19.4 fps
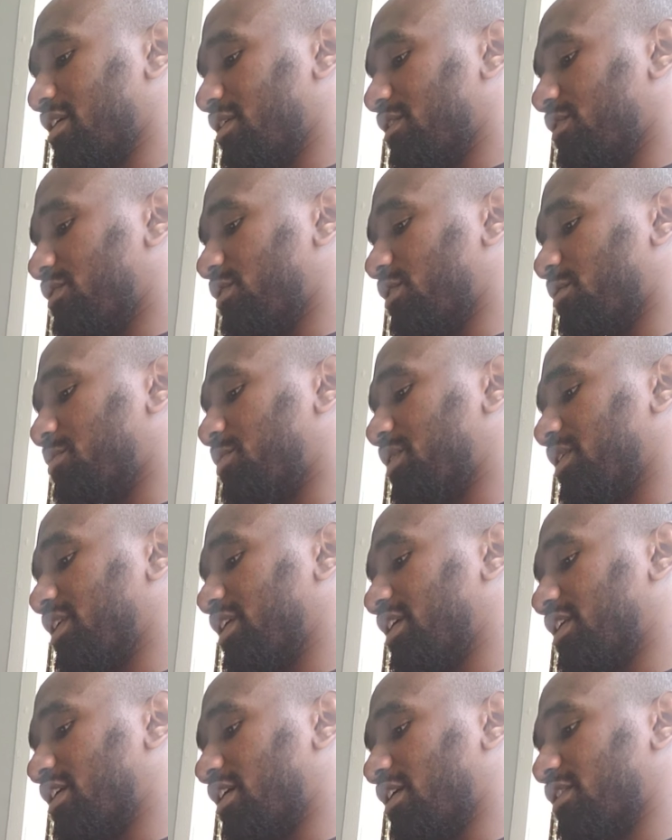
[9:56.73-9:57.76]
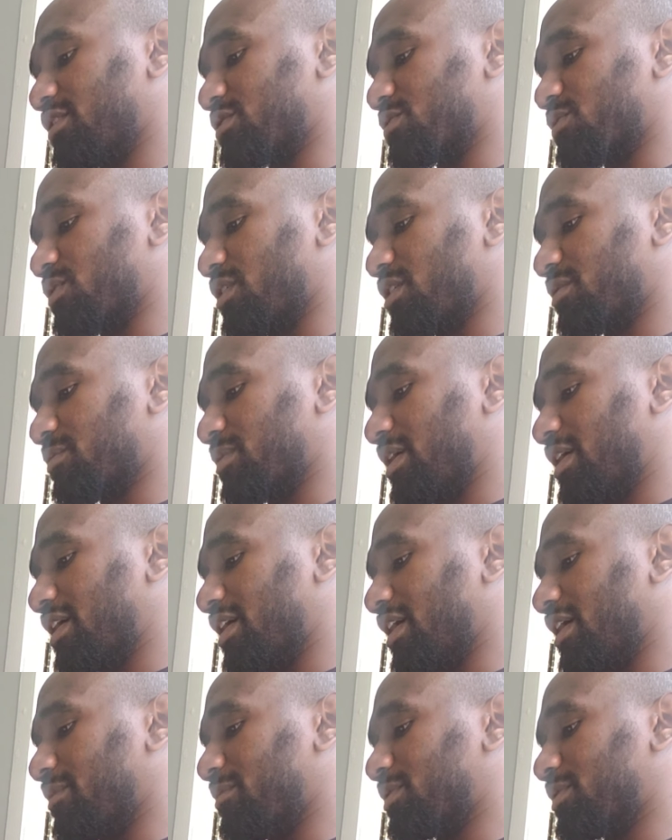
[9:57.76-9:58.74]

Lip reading: you know, putting in all this work, man. Hey,